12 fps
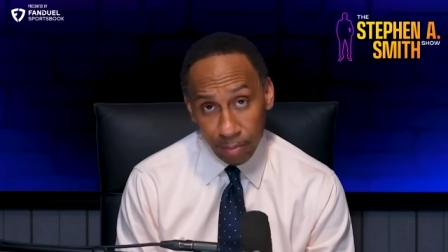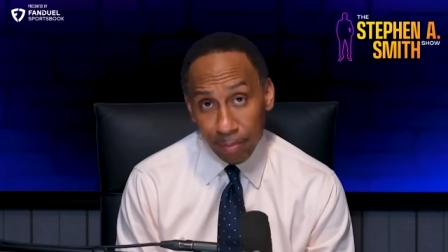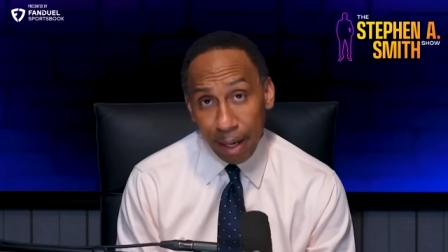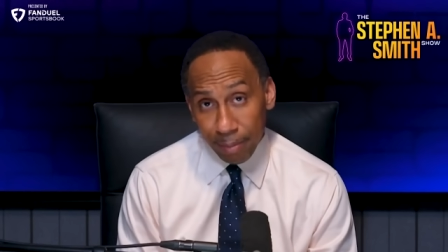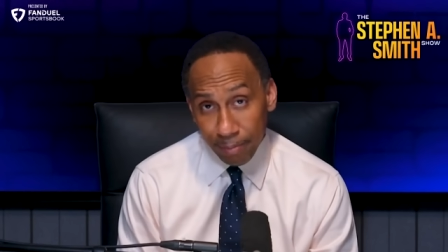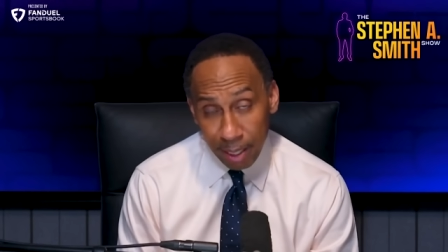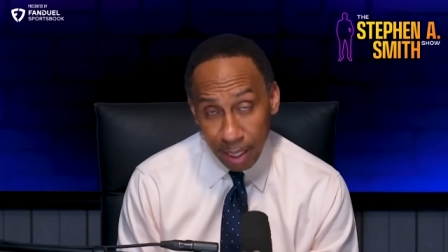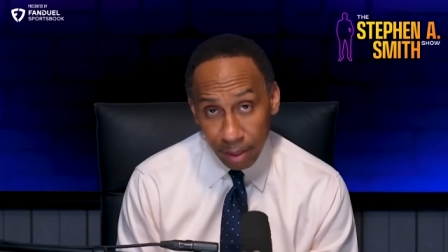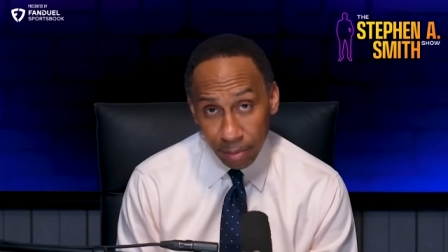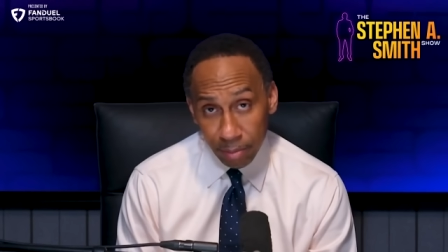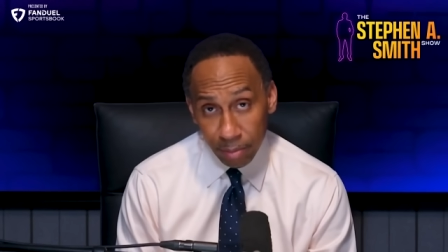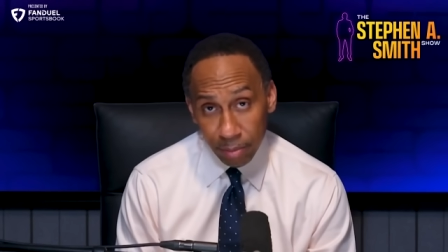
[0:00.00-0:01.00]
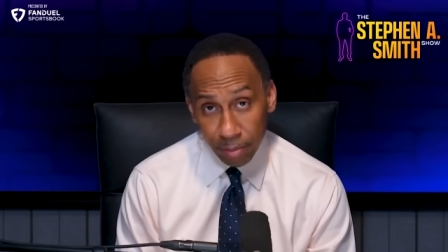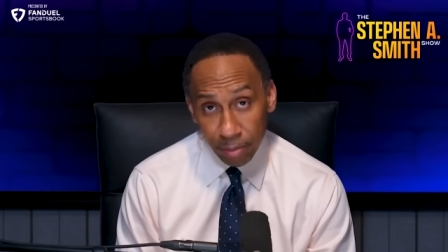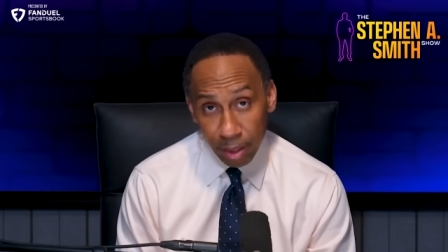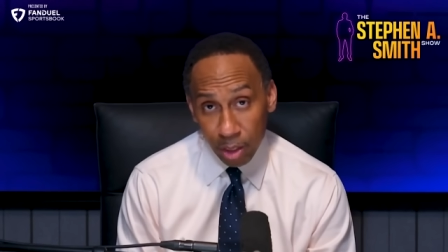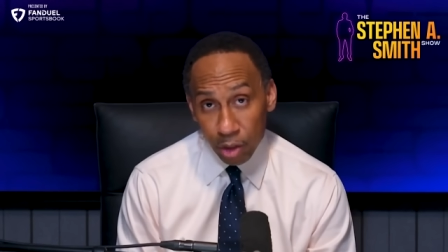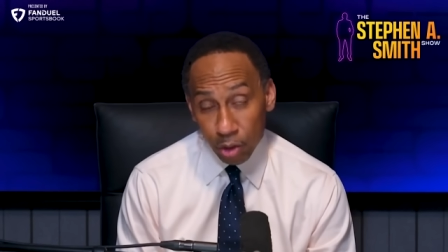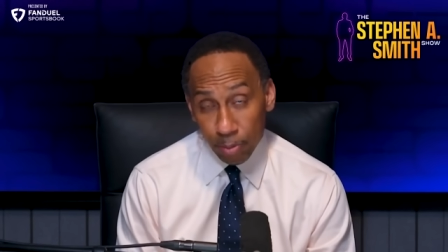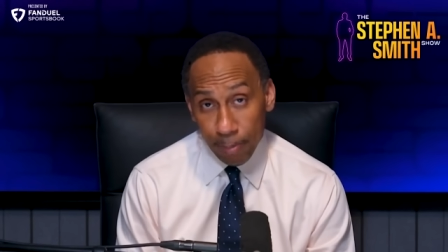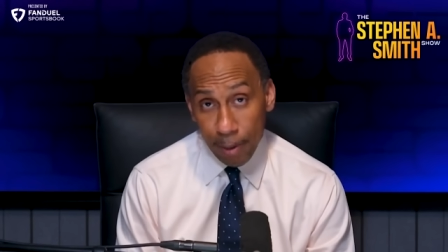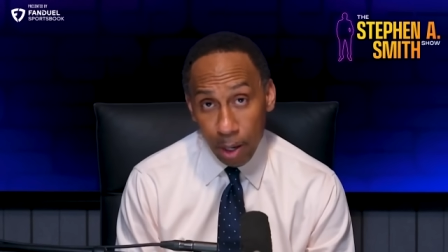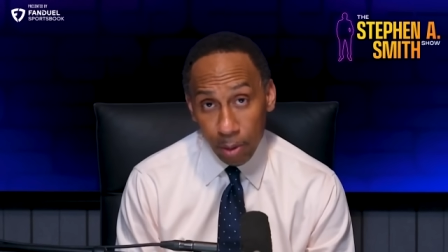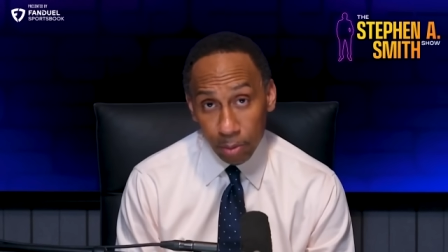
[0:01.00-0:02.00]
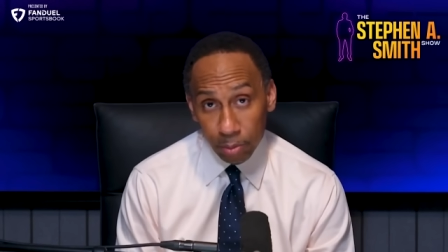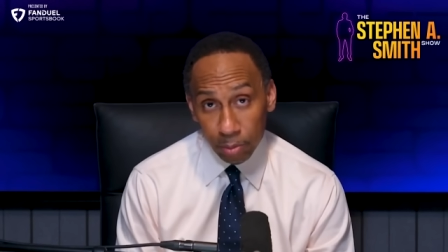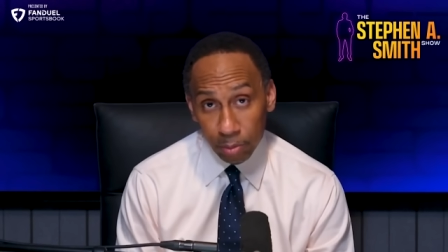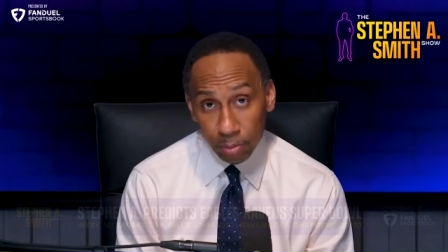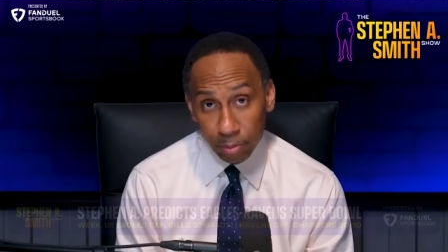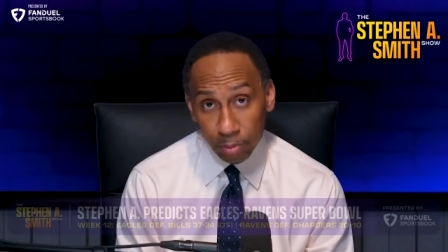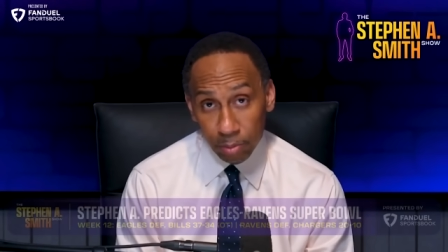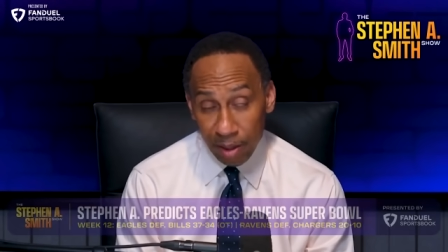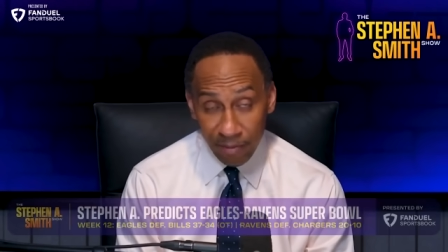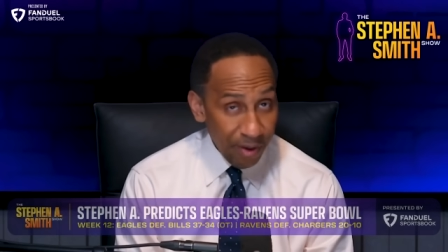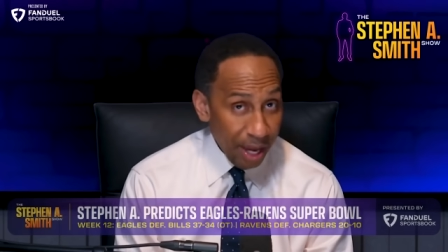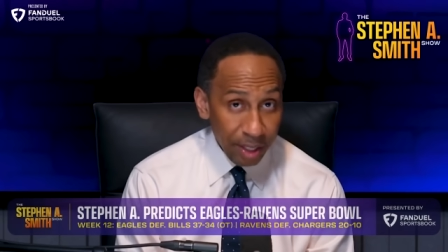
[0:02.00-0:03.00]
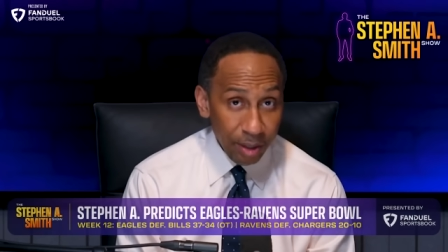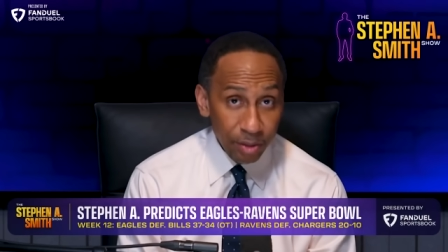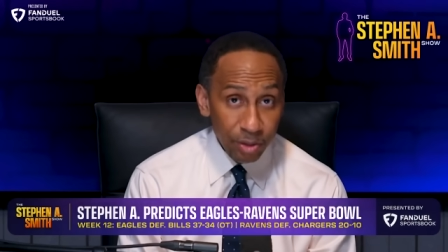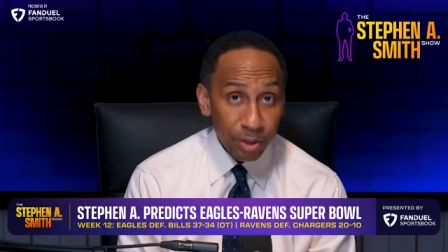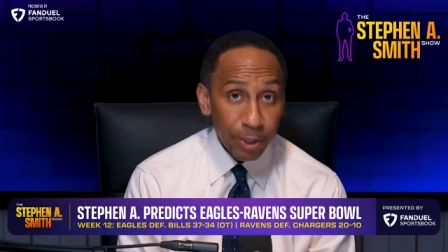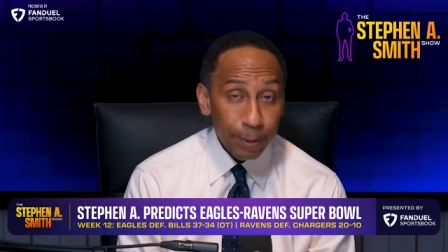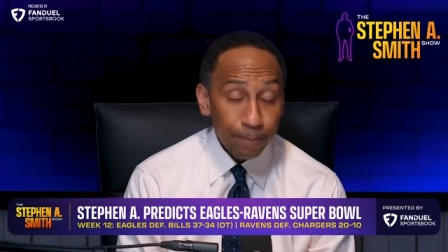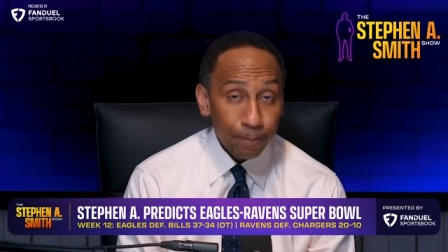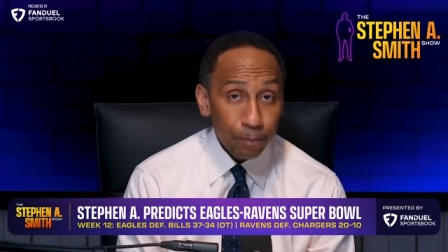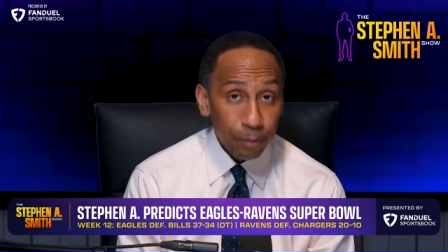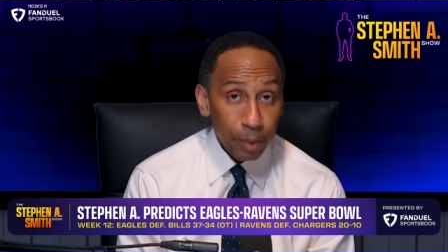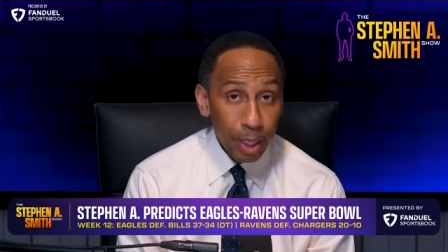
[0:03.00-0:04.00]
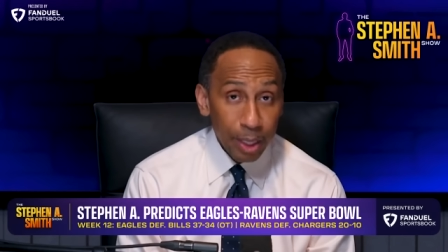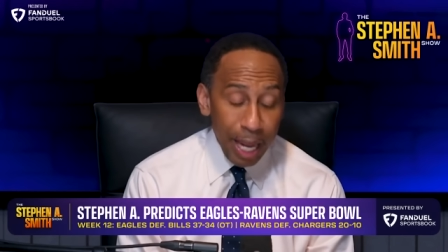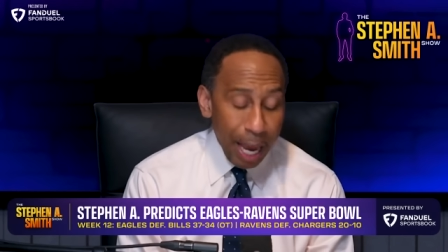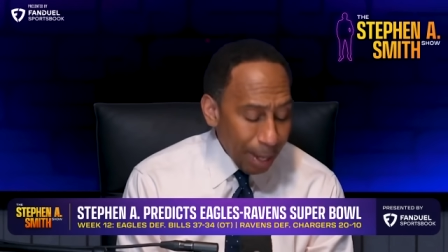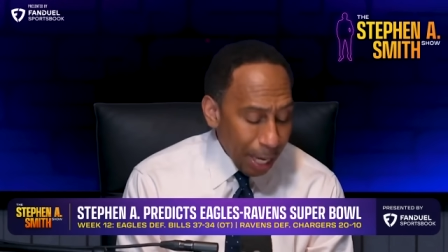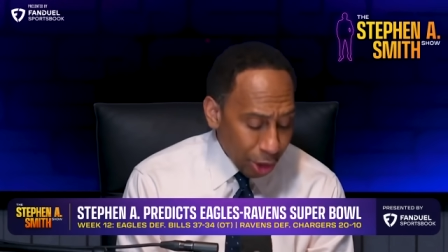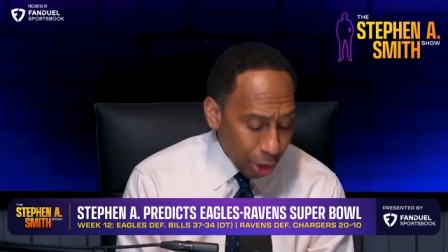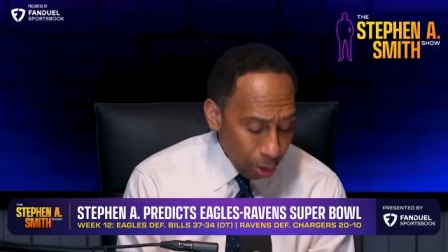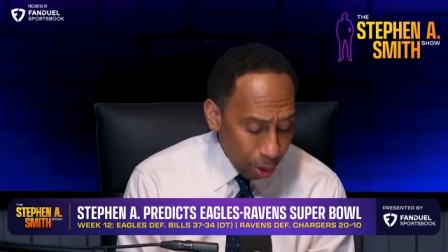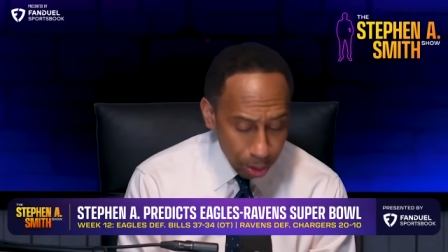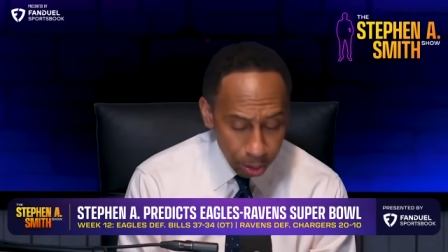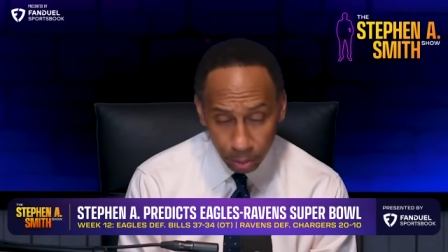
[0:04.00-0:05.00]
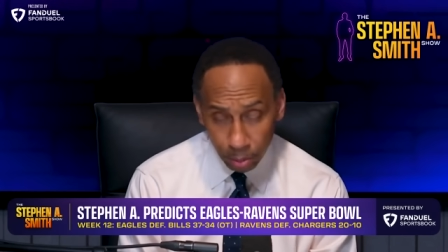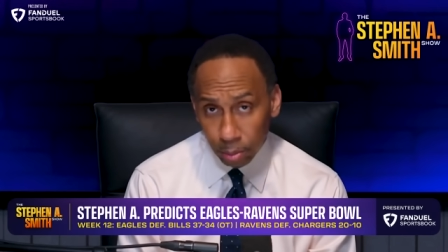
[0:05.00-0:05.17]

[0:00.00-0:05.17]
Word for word: might meet in the Super Bowl in Vegas. Now, I'm not sure.